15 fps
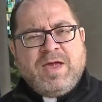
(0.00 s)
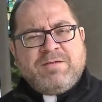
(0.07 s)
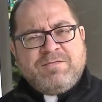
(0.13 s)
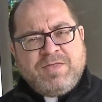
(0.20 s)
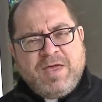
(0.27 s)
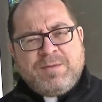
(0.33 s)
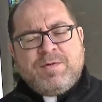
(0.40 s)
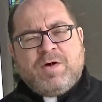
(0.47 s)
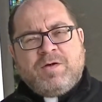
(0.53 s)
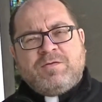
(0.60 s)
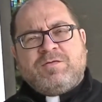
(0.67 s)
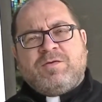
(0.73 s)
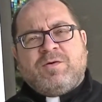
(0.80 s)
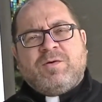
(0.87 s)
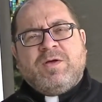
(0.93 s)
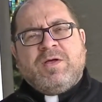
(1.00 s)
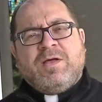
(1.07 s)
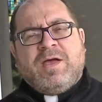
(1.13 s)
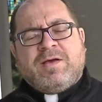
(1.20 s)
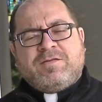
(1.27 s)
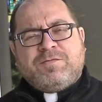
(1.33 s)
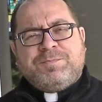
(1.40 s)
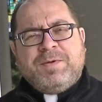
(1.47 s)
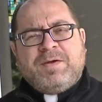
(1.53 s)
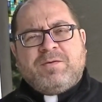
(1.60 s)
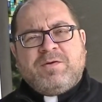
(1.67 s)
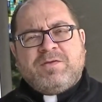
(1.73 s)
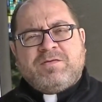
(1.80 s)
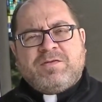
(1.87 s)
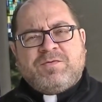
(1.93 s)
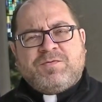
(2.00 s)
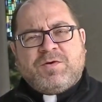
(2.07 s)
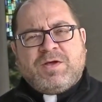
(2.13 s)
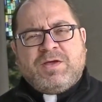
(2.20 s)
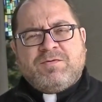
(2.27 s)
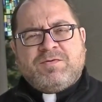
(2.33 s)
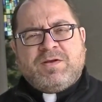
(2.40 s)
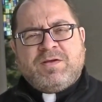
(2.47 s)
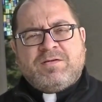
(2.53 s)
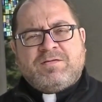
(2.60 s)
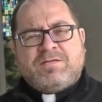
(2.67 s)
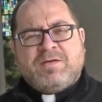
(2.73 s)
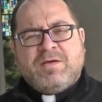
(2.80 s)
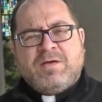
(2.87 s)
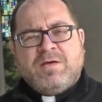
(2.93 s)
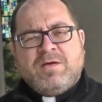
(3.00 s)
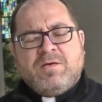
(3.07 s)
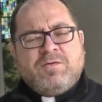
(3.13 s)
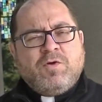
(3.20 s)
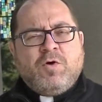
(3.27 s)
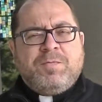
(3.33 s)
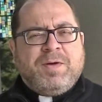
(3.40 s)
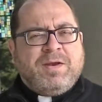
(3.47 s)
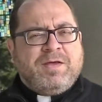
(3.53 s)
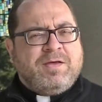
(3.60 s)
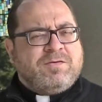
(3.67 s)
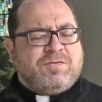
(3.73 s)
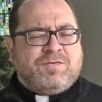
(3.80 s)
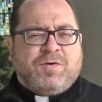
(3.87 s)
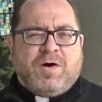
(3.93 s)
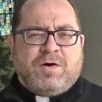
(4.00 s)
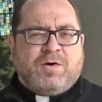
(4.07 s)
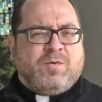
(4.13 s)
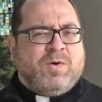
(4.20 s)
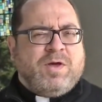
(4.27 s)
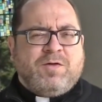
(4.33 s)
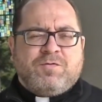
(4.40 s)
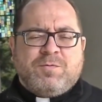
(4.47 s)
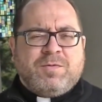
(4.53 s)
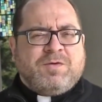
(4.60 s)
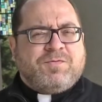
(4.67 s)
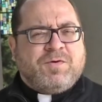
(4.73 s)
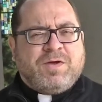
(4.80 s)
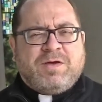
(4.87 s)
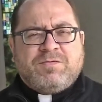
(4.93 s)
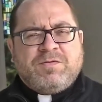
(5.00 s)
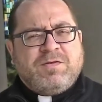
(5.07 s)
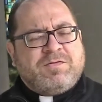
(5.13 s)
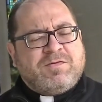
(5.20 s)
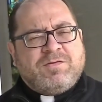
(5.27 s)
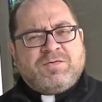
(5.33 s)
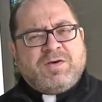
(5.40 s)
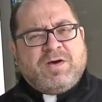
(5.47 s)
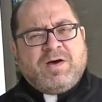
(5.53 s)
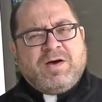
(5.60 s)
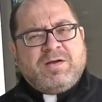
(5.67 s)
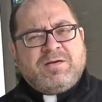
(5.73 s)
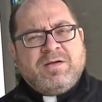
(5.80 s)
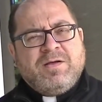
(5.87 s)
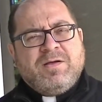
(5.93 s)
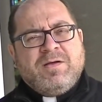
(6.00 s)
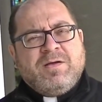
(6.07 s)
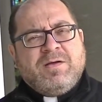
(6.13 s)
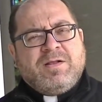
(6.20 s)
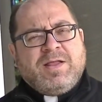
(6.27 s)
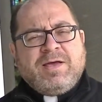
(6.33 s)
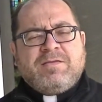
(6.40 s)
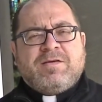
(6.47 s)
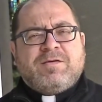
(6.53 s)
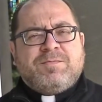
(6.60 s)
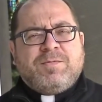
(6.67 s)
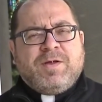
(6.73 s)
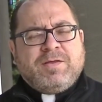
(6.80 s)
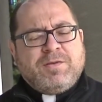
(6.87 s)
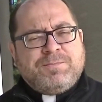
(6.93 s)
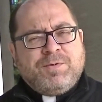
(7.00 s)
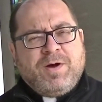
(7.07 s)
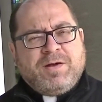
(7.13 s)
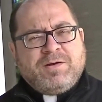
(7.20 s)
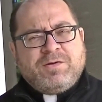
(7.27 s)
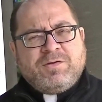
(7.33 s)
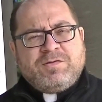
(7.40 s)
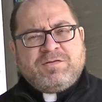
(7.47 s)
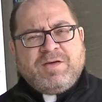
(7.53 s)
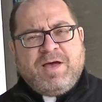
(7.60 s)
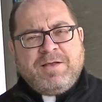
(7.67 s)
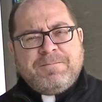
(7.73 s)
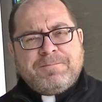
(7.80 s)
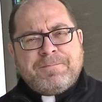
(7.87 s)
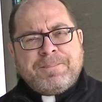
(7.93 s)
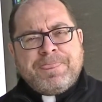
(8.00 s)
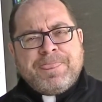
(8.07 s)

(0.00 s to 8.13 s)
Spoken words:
have them also experience the forgiveness. Nobody is far away from the forgiveness of God. Like the prodigal son,